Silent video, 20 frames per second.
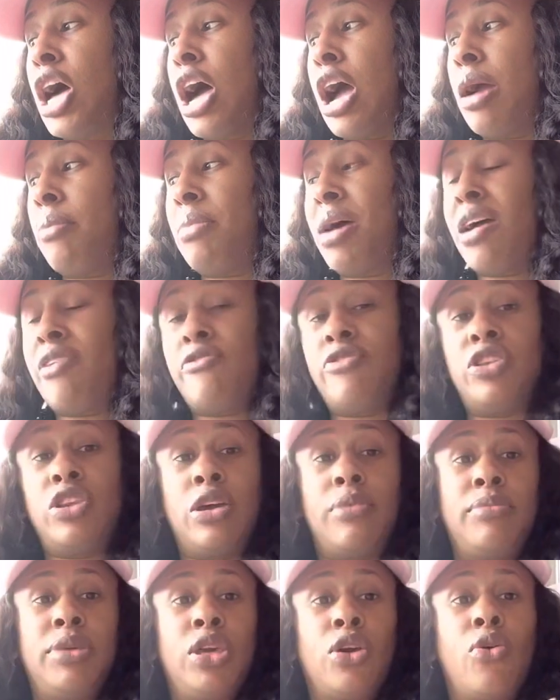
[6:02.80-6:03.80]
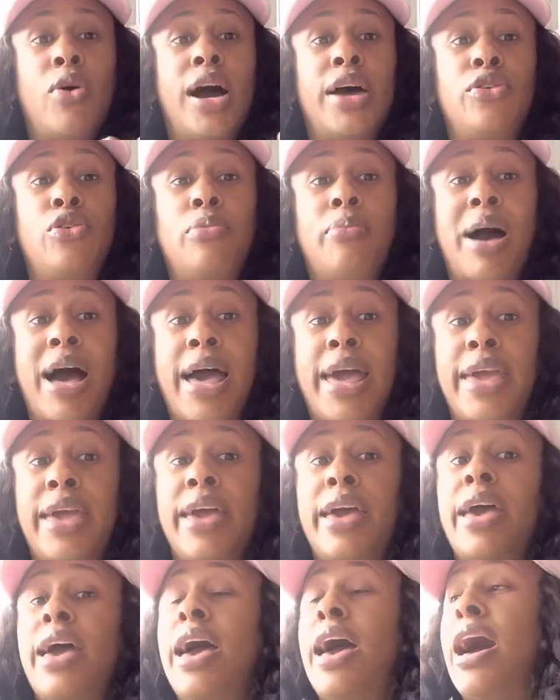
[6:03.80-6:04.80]
or my video, me go to
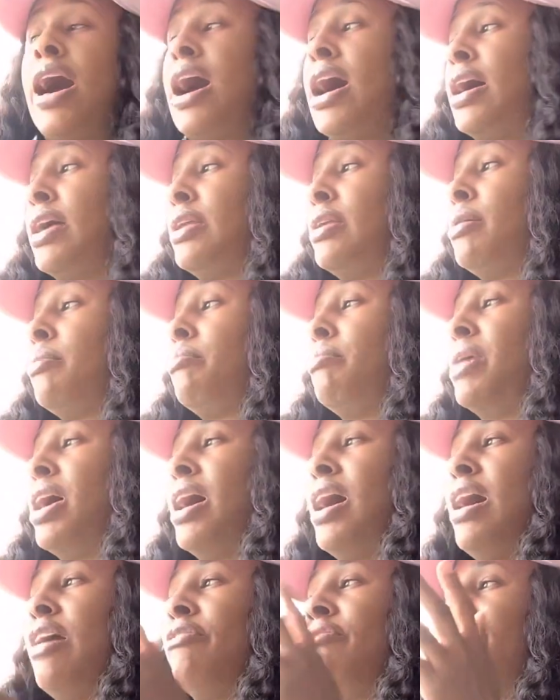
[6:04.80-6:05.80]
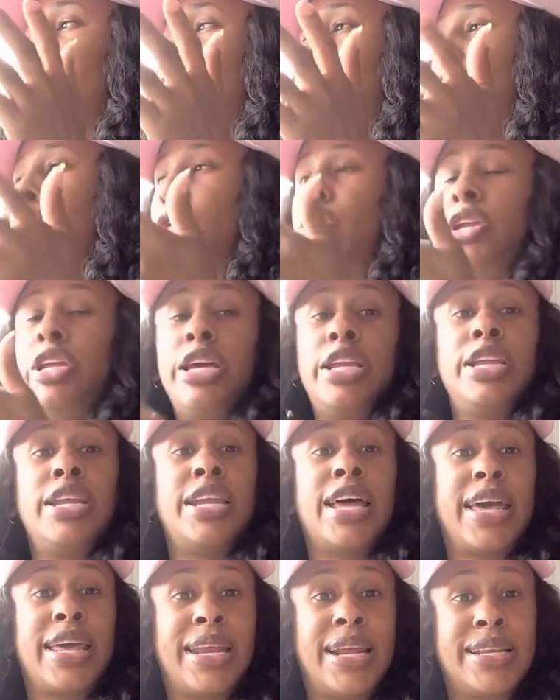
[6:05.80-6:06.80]
Dubai, and may have birthday
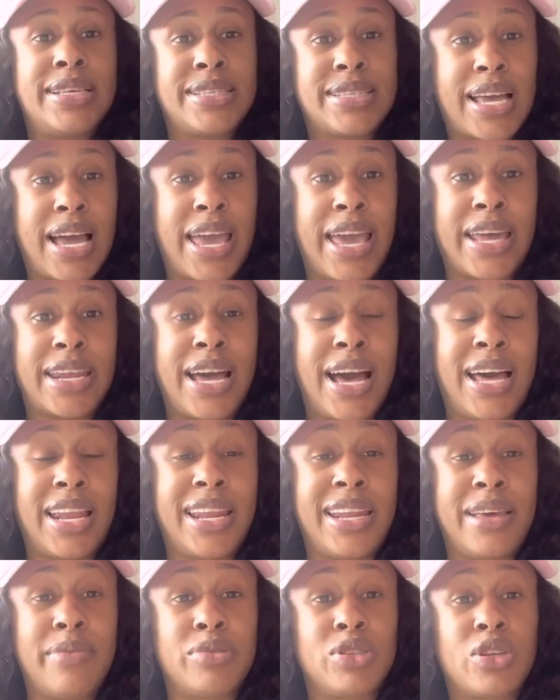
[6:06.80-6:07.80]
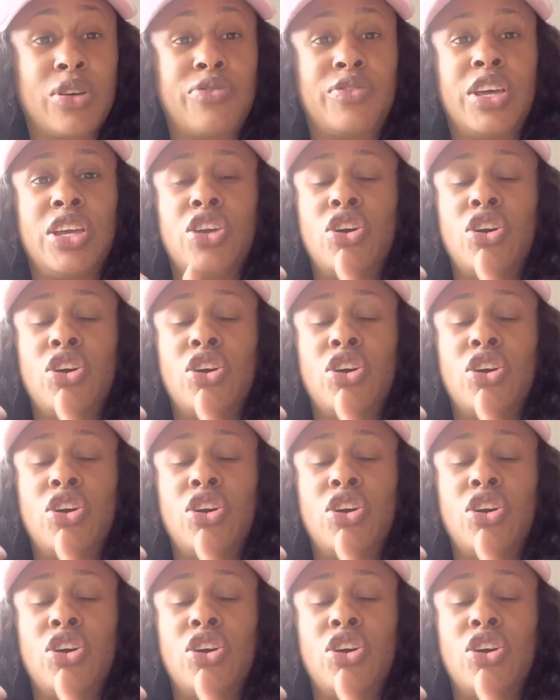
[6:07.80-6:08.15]
dinner in the sky and all of them stuff there.